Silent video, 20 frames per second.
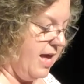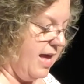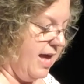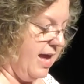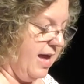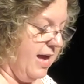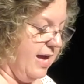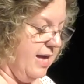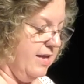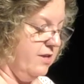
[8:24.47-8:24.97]

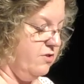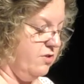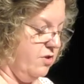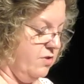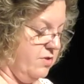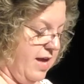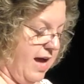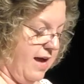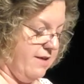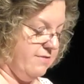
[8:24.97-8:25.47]
in
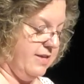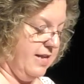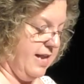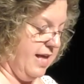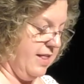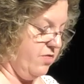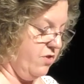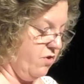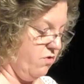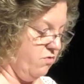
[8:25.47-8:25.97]

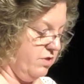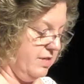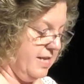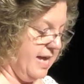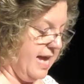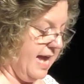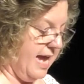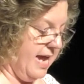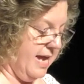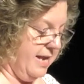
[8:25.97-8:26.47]

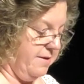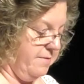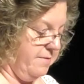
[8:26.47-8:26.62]
2013.